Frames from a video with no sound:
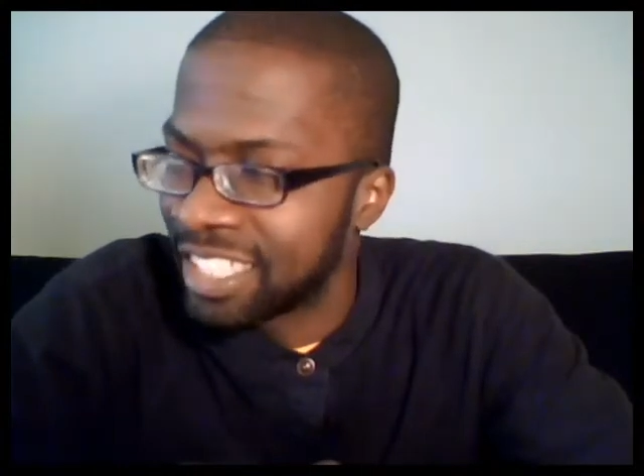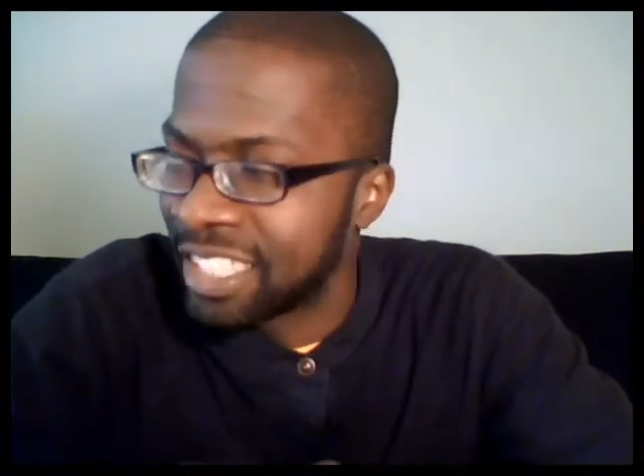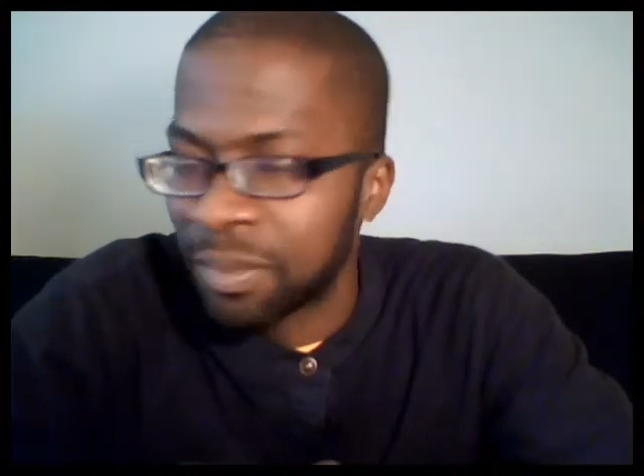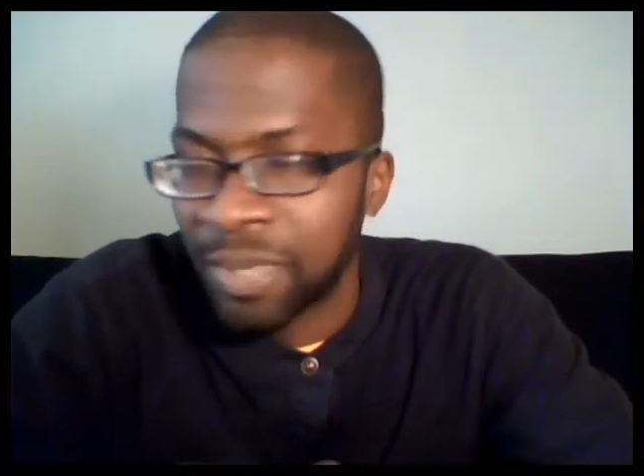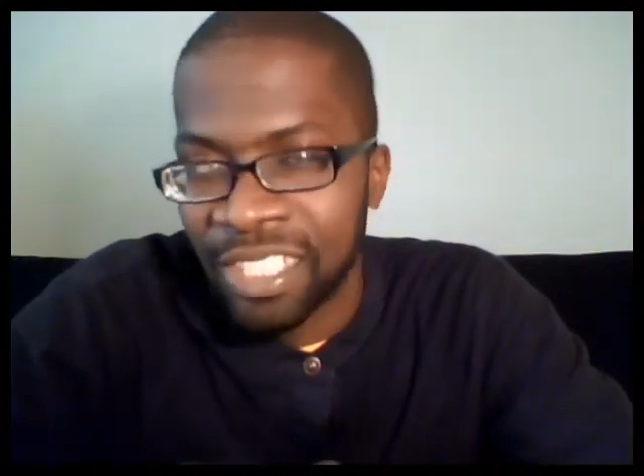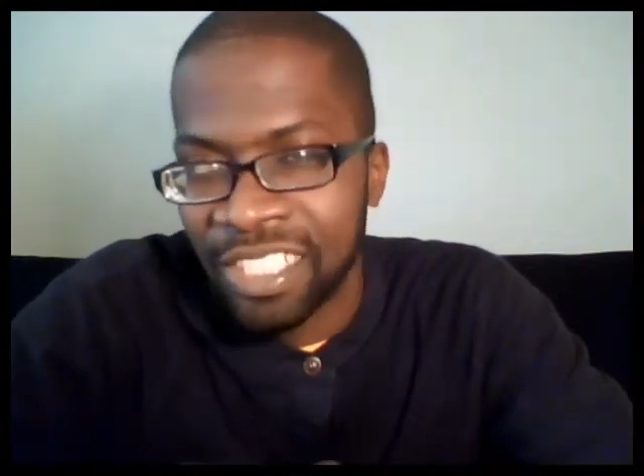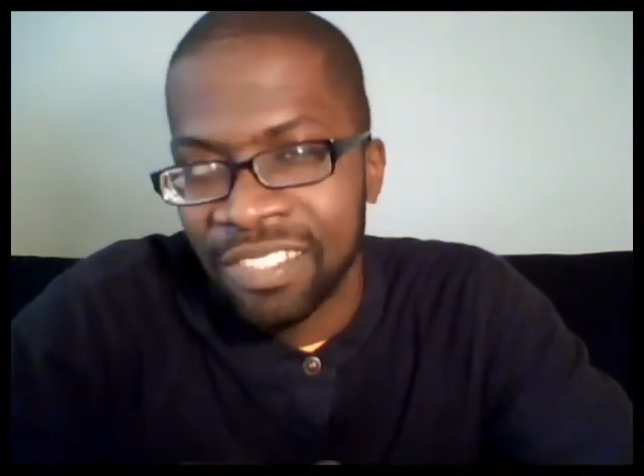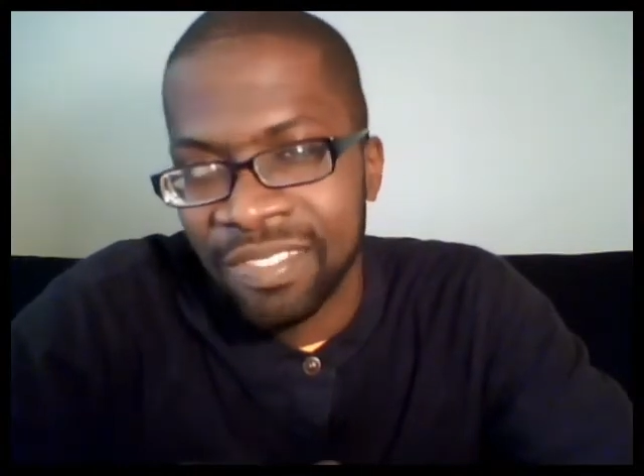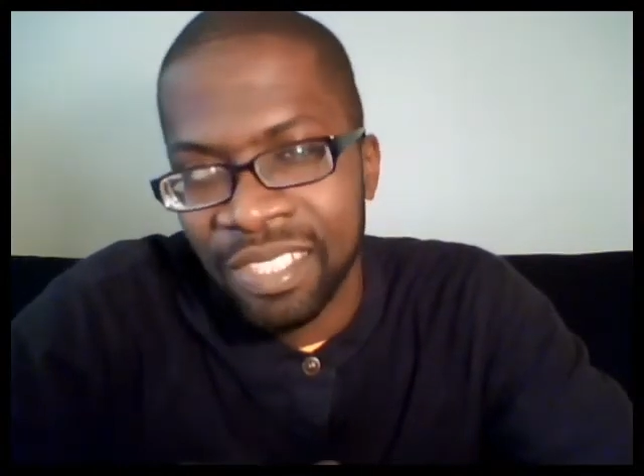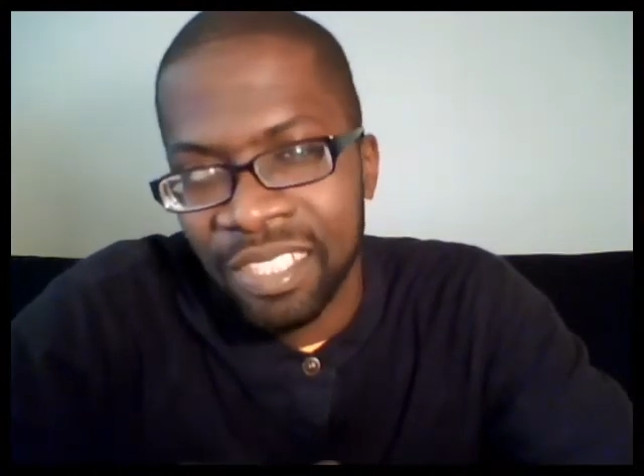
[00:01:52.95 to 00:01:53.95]
little bit
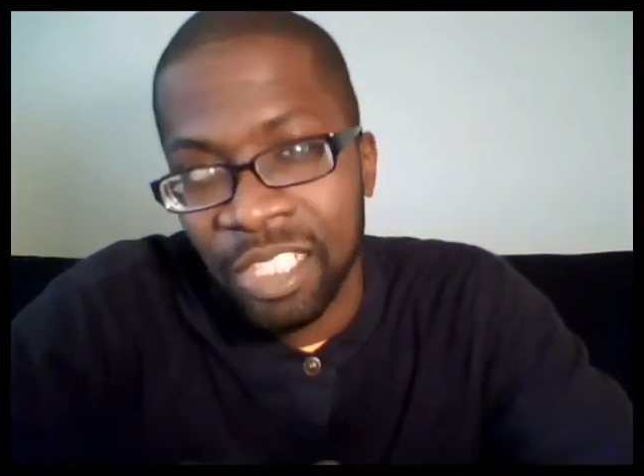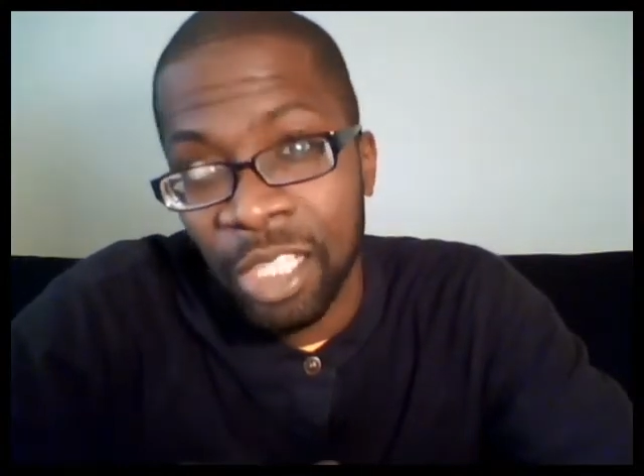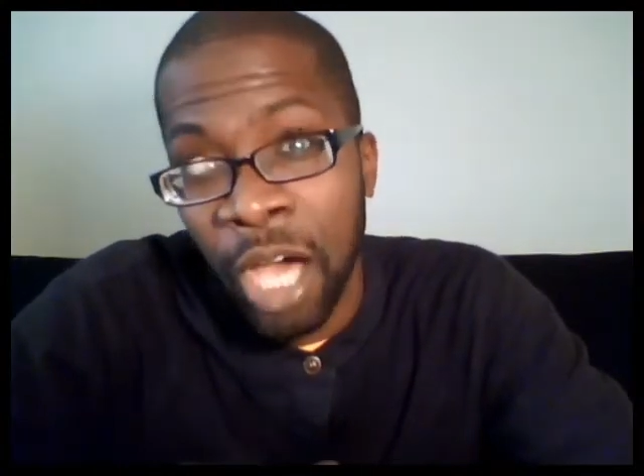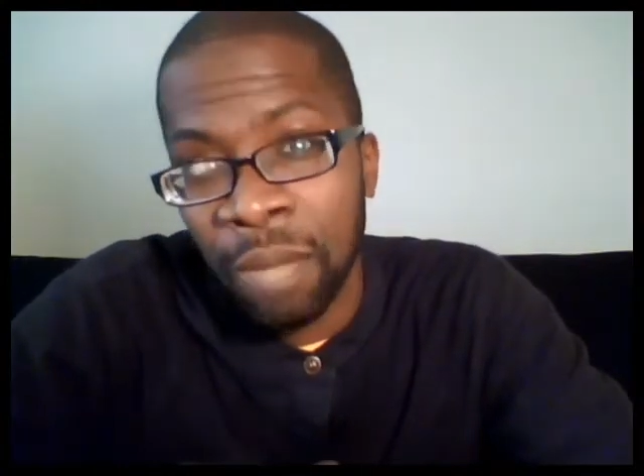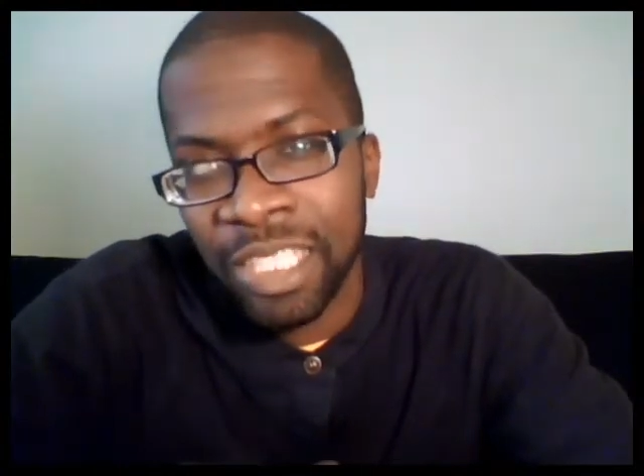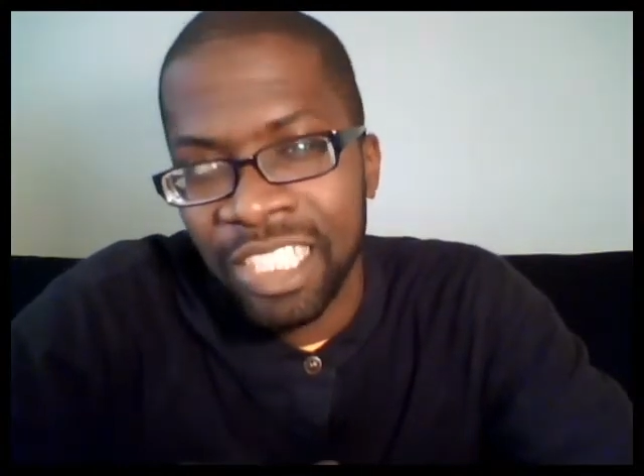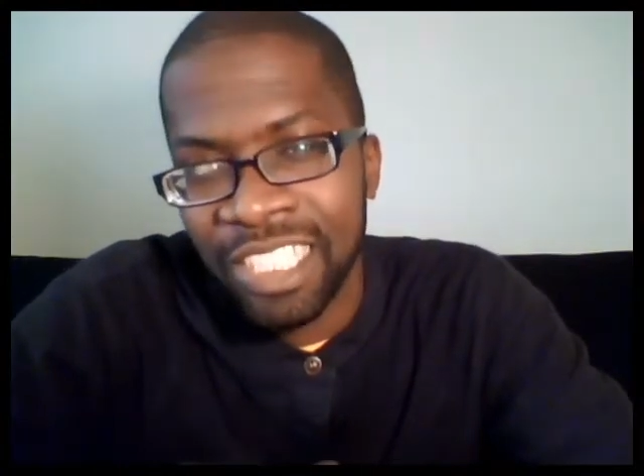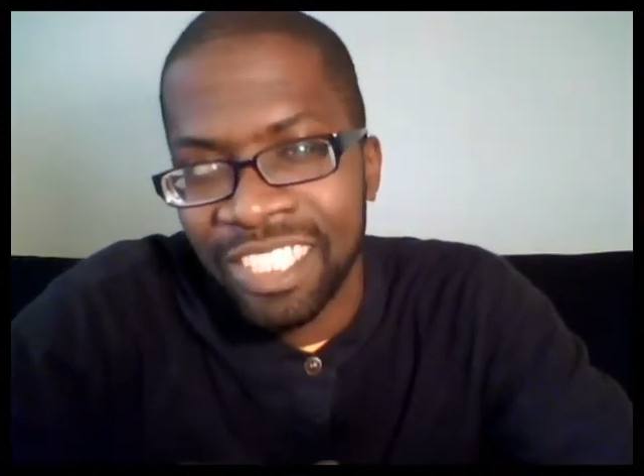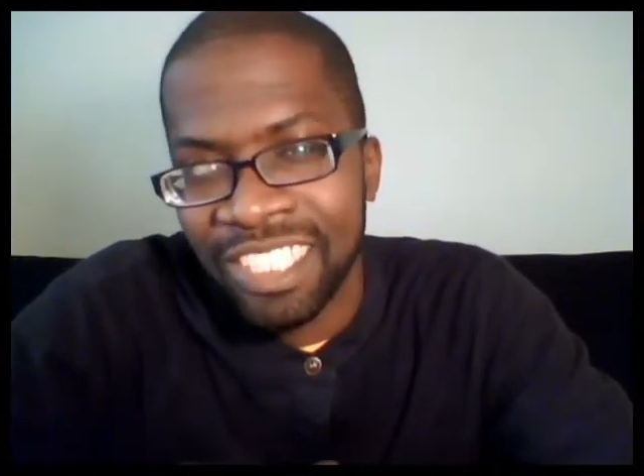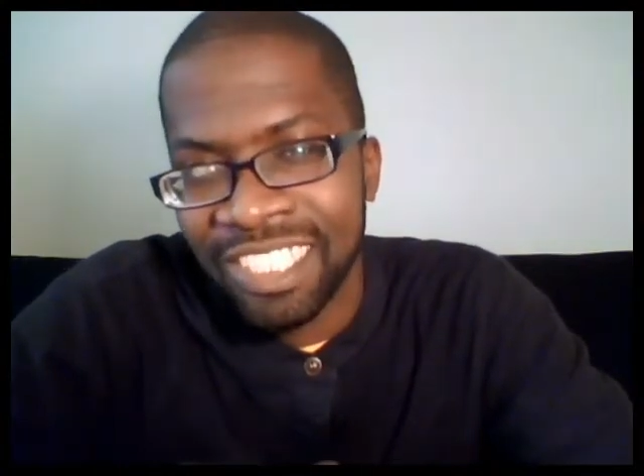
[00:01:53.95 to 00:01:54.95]
of
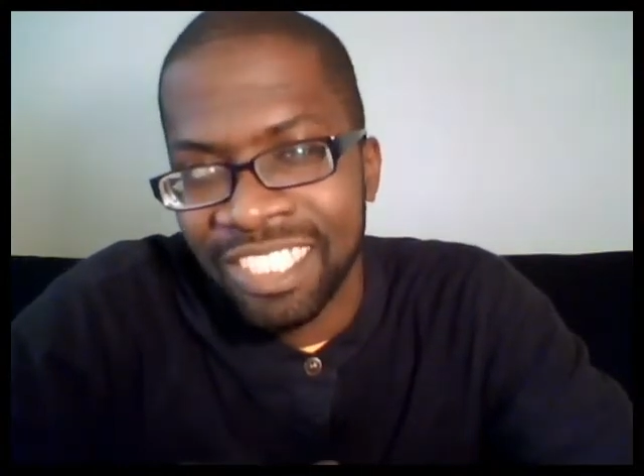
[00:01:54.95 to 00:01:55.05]
lobbying,